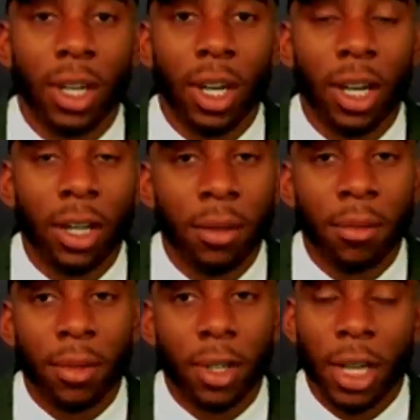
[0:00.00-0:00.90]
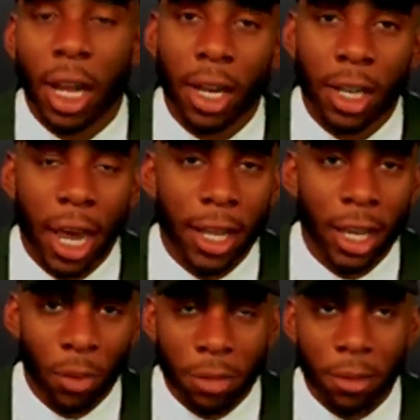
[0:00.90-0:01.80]
Um, not not
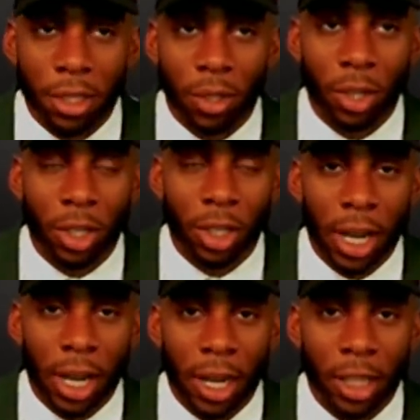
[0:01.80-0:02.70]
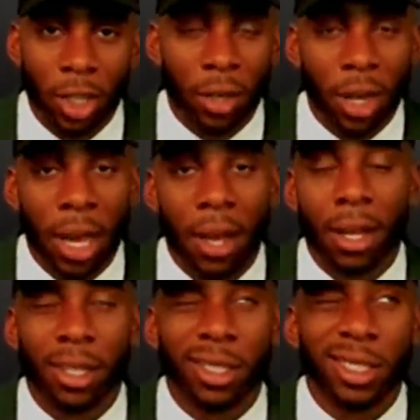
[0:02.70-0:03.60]
yet. We were supposed to, you know, I, I train.
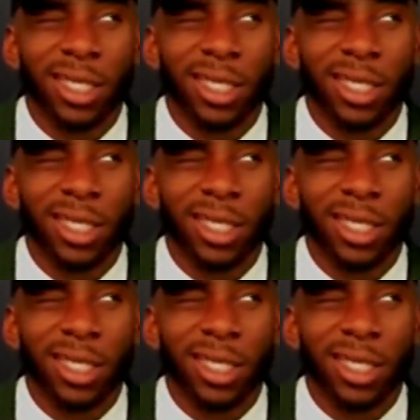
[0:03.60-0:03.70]
I,